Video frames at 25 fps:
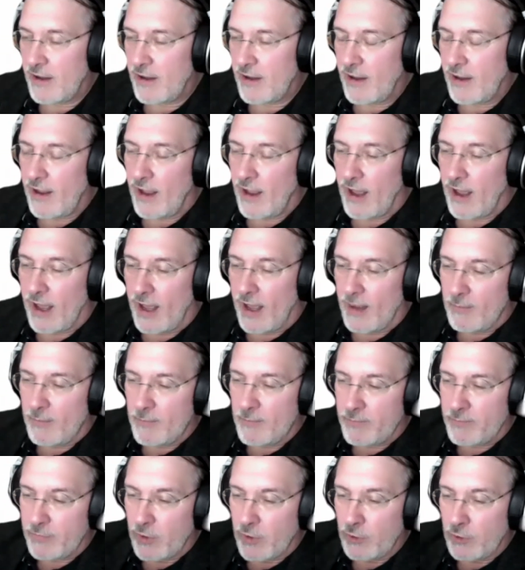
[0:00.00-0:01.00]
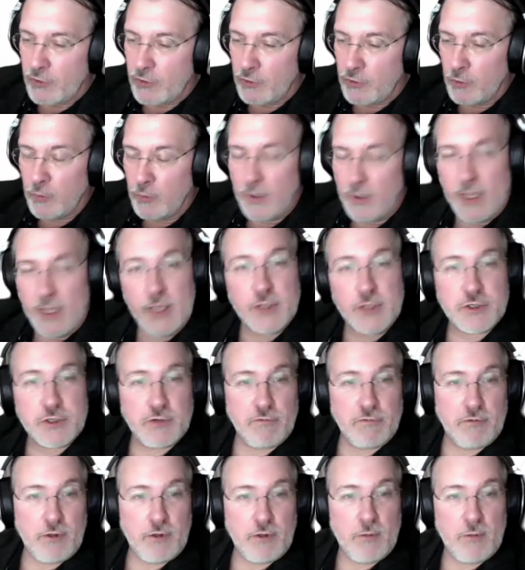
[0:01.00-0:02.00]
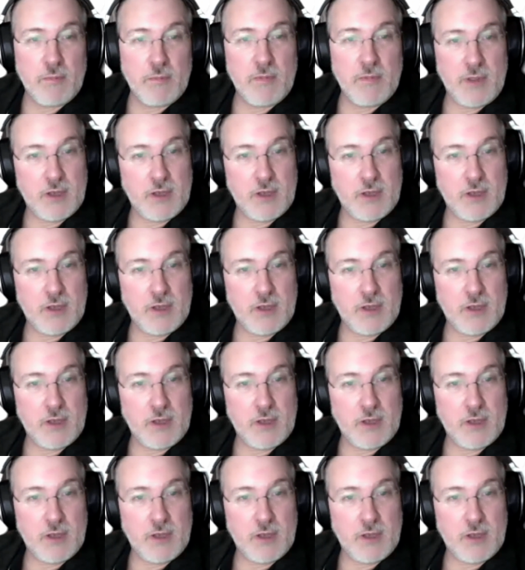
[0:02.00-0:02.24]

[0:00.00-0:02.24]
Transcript: to each of them